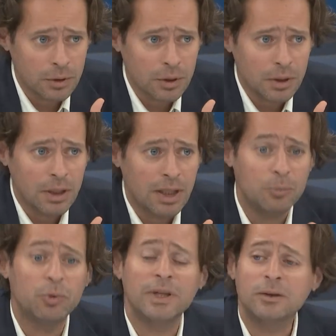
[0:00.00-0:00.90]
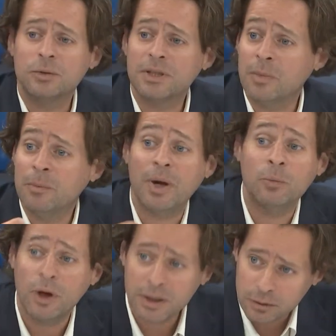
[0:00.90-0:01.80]
And
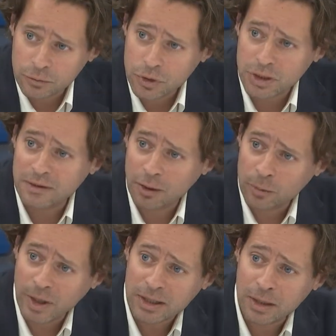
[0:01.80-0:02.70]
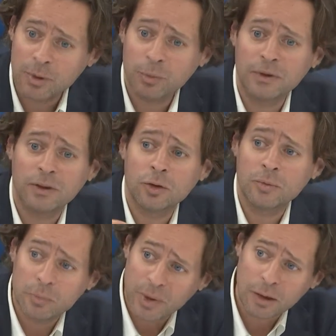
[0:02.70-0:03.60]
this is where they hear that if they've been
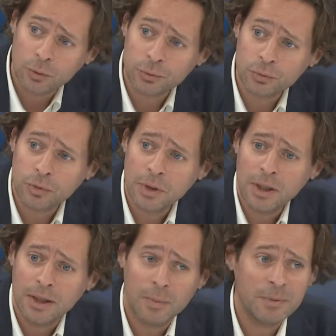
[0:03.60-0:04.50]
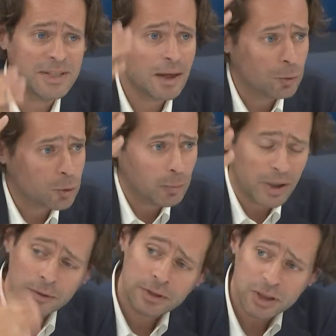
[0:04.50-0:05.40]
very good in certain areas, they need to
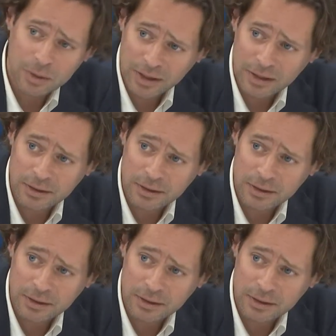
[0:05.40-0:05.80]
focus on those